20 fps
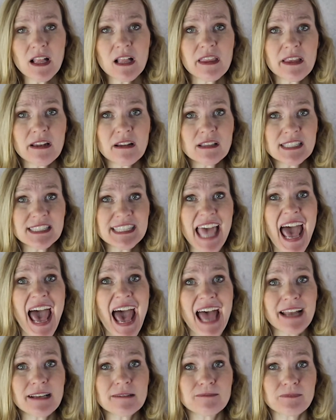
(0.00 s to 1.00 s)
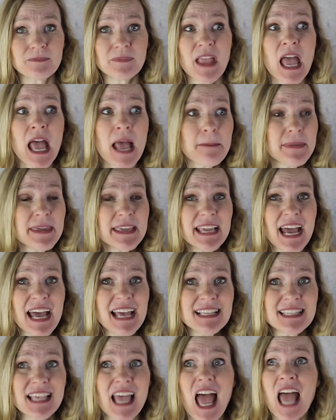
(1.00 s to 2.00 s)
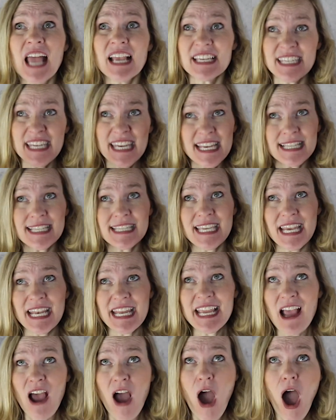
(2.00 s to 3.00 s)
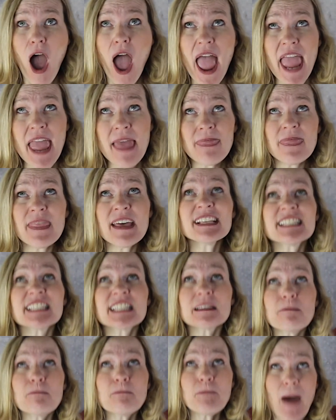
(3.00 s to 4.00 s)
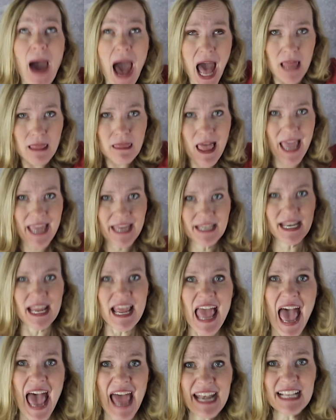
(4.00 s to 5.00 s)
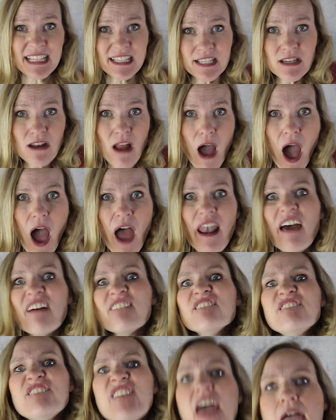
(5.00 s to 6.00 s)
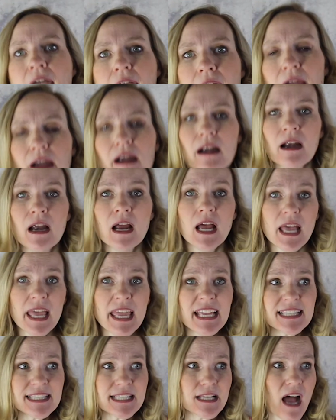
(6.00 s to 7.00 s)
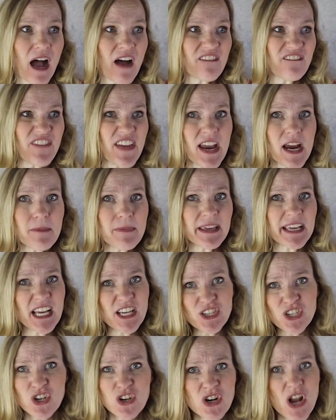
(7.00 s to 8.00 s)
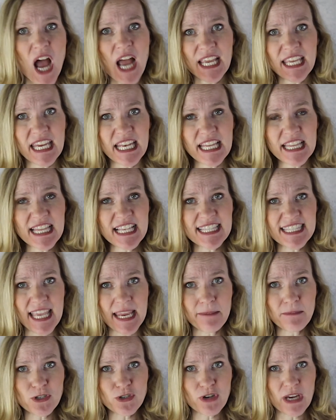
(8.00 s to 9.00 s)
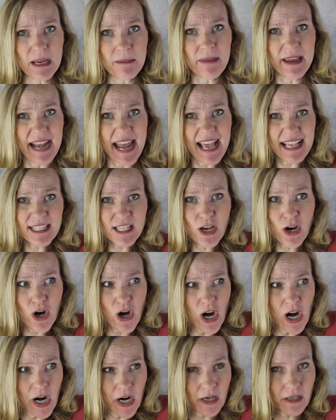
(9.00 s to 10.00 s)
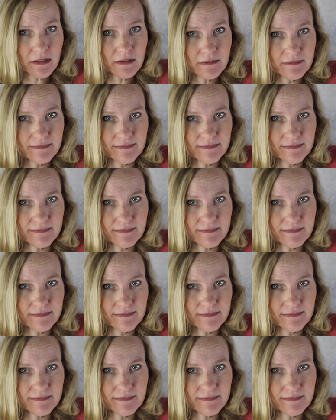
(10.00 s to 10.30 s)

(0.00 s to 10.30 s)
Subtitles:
a little sad because she's getting in the spotlight, and it's not fair. It's not fair because you're not getting the same treatment as her.